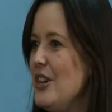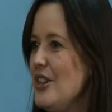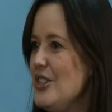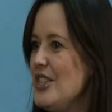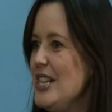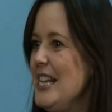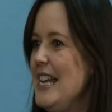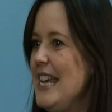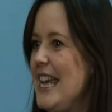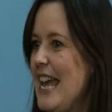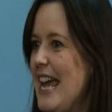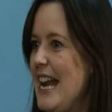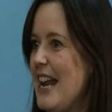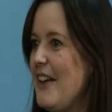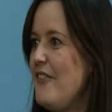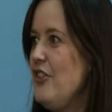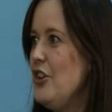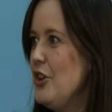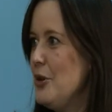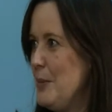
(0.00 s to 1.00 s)
usually get
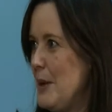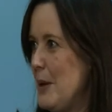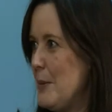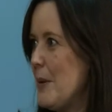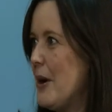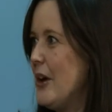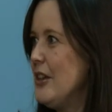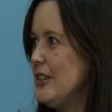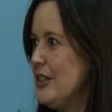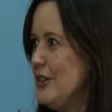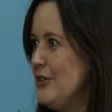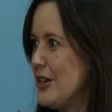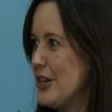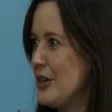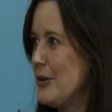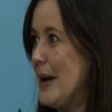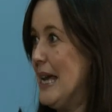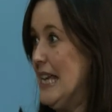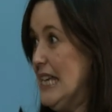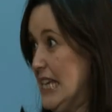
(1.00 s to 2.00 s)
a few people who are
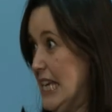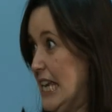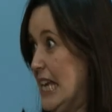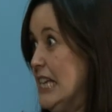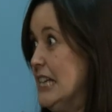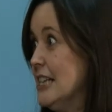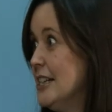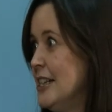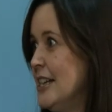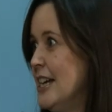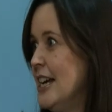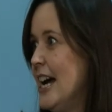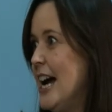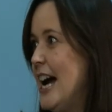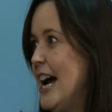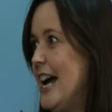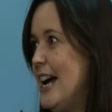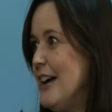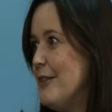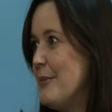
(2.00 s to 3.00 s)
quite keen
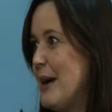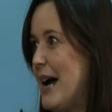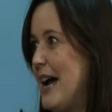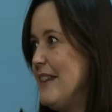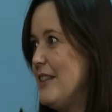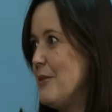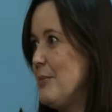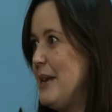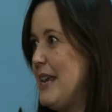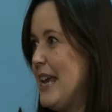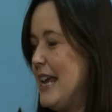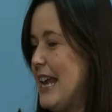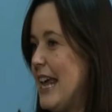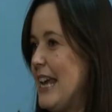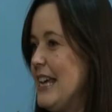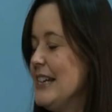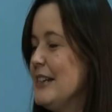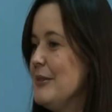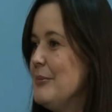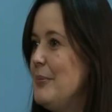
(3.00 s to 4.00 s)
at the
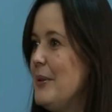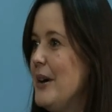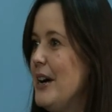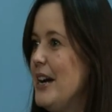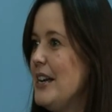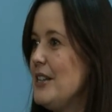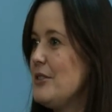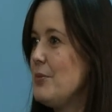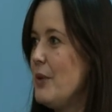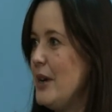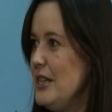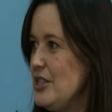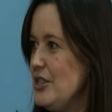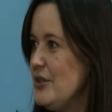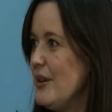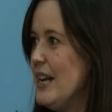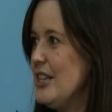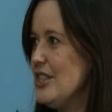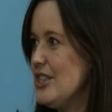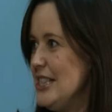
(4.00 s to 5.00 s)
beginning, but once
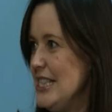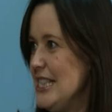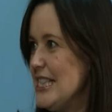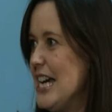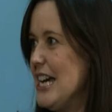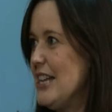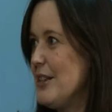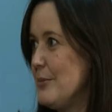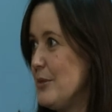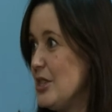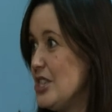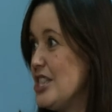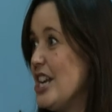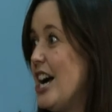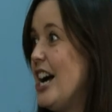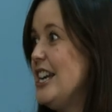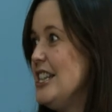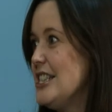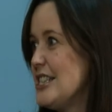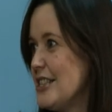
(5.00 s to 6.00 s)
you actually tell them the
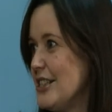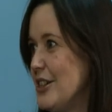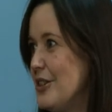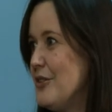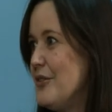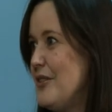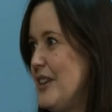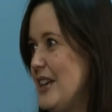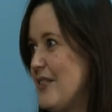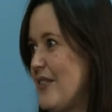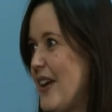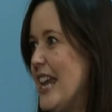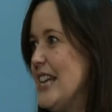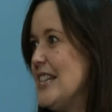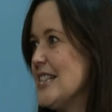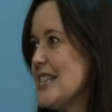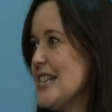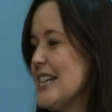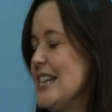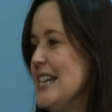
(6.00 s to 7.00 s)
size of the
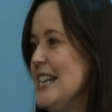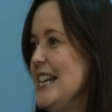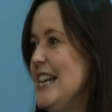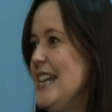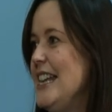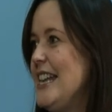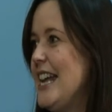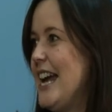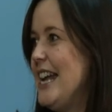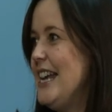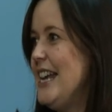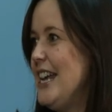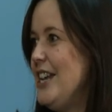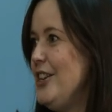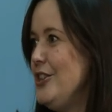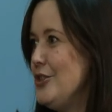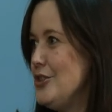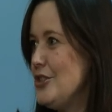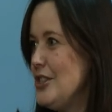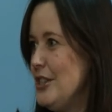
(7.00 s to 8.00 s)
event, then
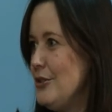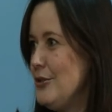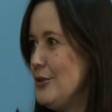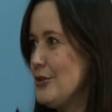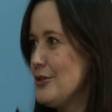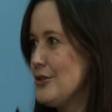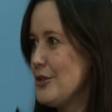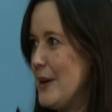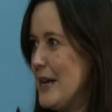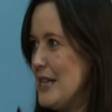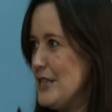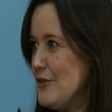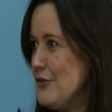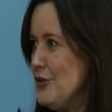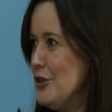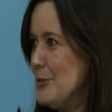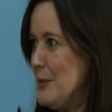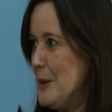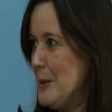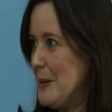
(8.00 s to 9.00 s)
it usually rules quite a
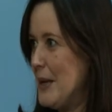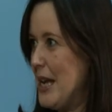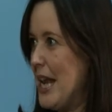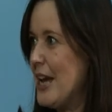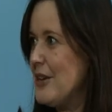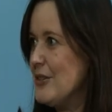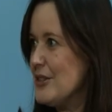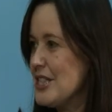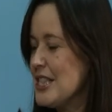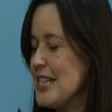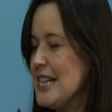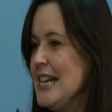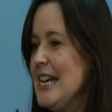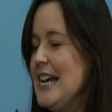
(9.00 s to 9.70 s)
few people out.